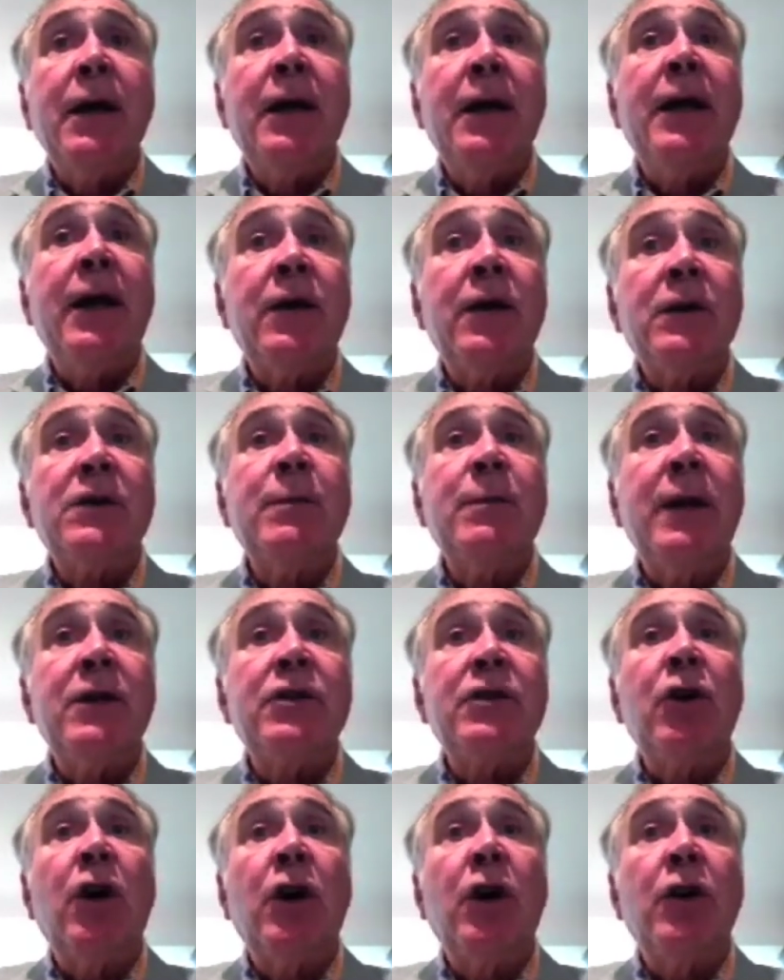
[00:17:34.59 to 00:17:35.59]
in adults
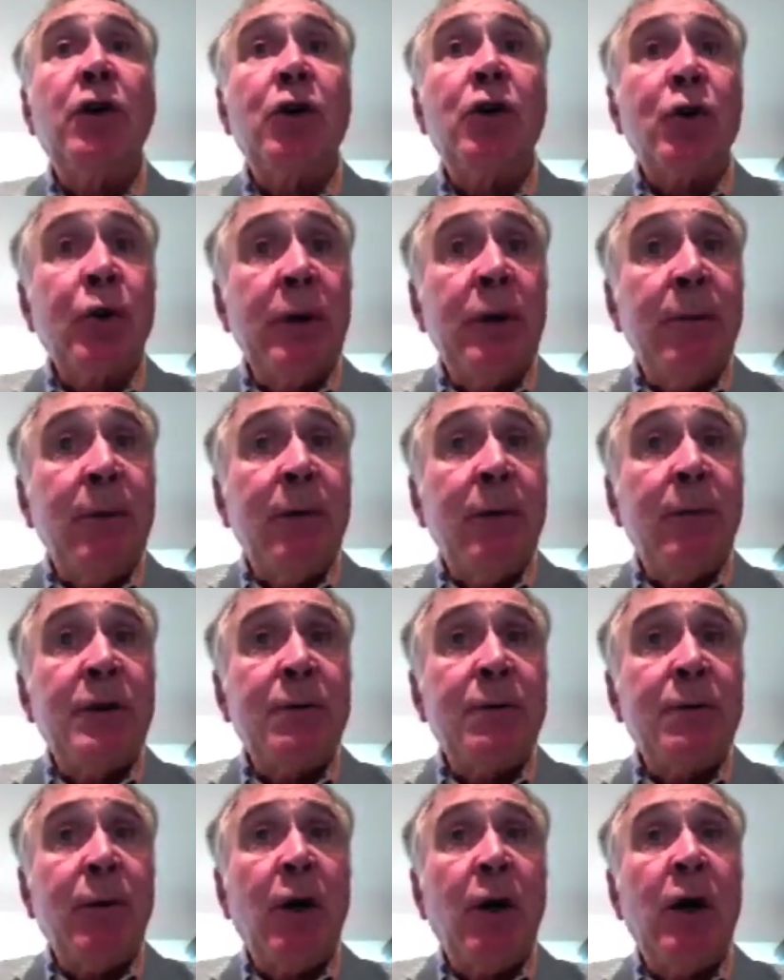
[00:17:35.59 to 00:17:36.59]
based on
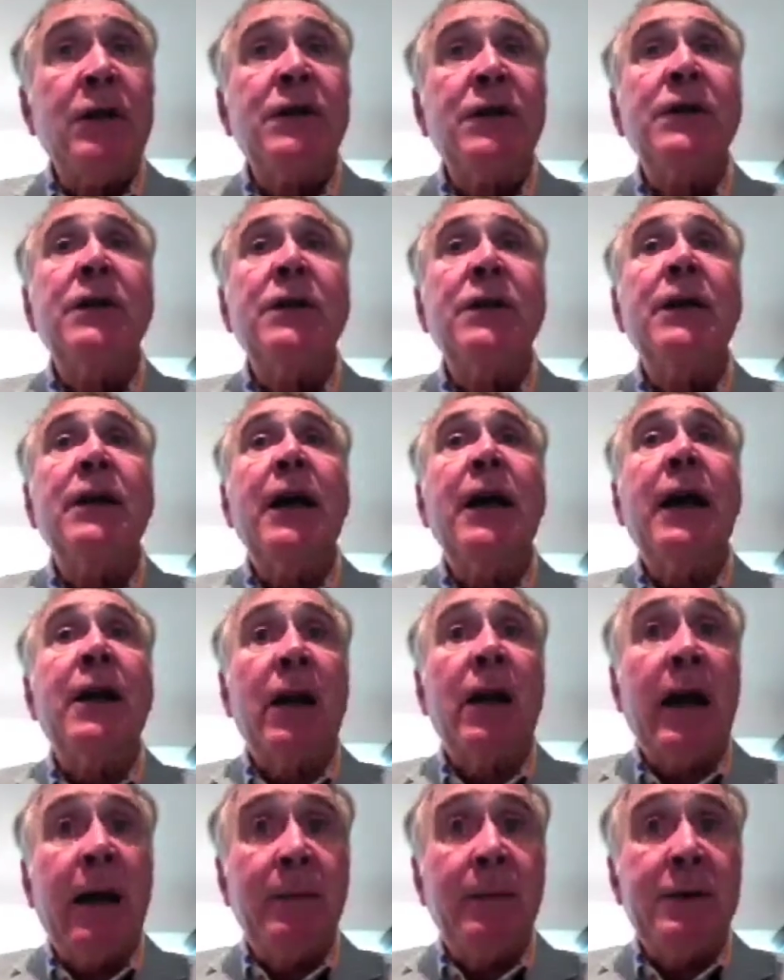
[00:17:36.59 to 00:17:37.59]
treatment response
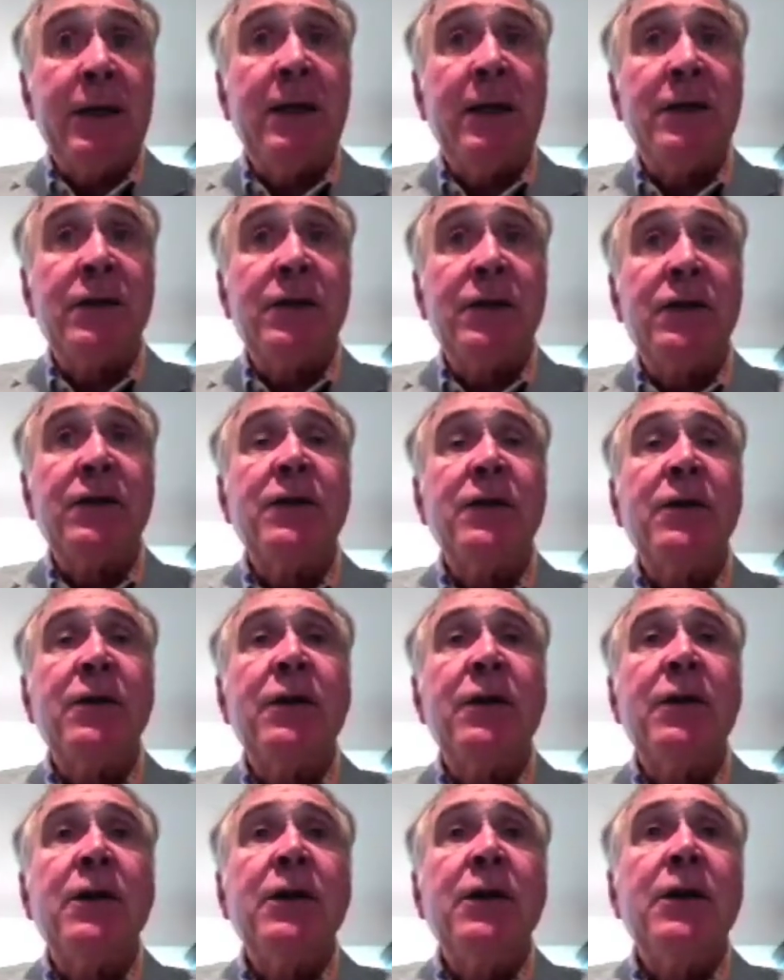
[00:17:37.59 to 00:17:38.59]
and lab
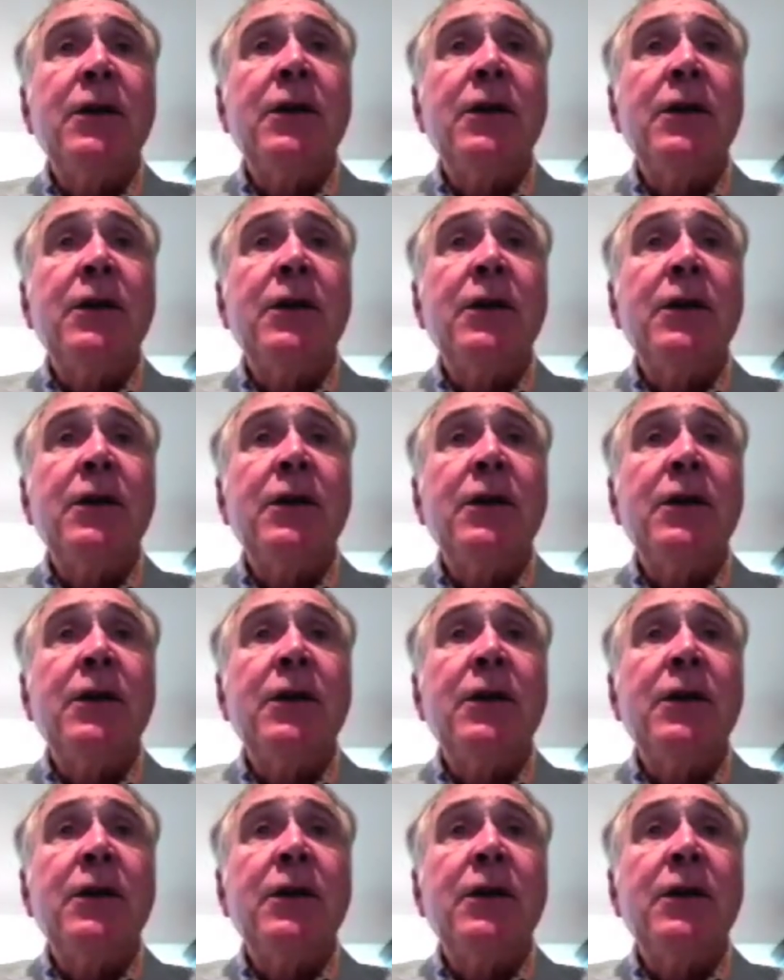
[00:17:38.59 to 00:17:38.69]
tests.